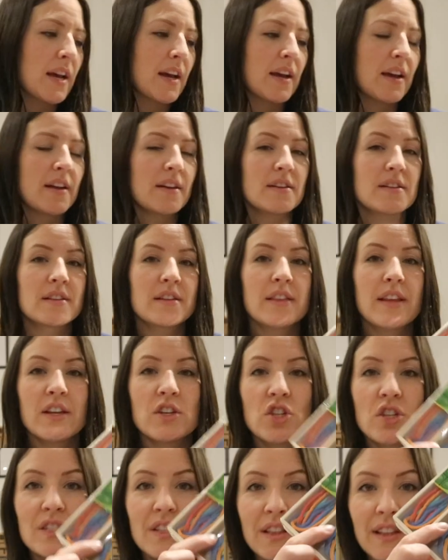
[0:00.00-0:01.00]
And they
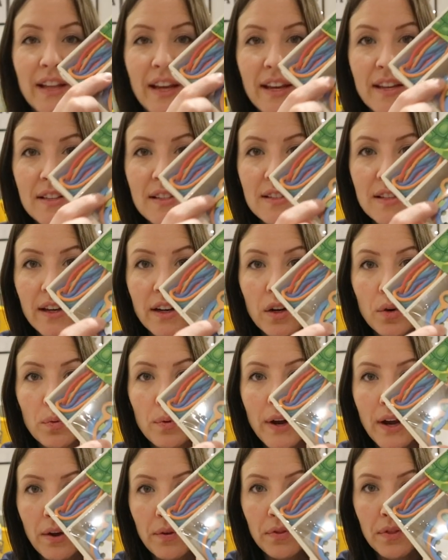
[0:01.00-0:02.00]
just lace like
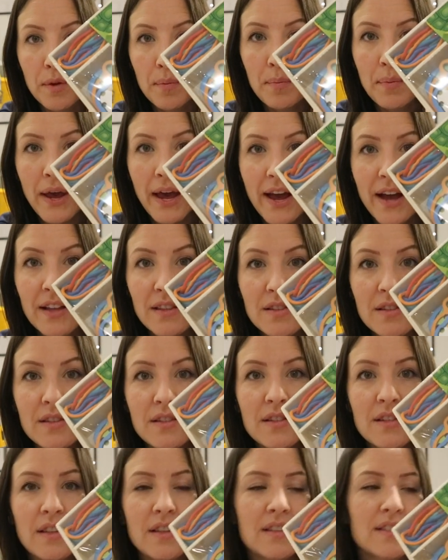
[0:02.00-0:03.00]
around the
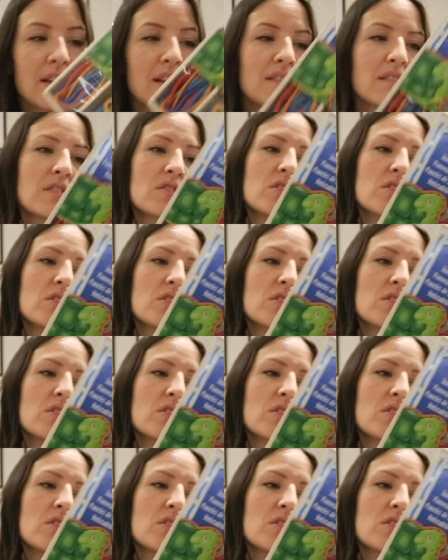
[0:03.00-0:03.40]
pets. And this has a